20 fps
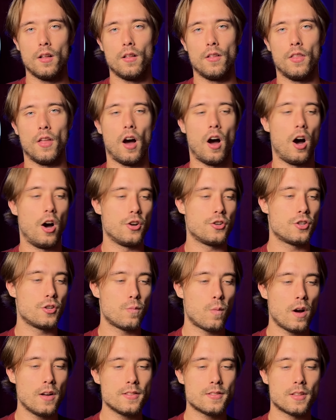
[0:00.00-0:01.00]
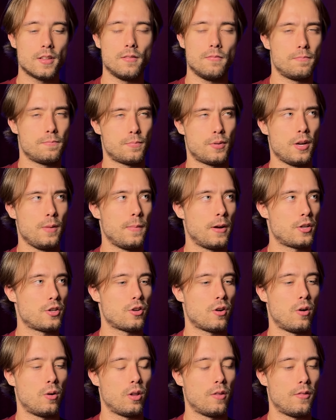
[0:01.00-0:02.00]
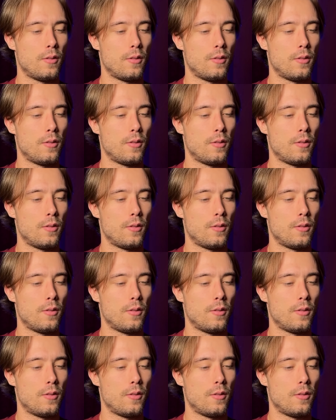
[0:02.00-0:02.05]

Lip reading: the 100 ones in pretty much all of the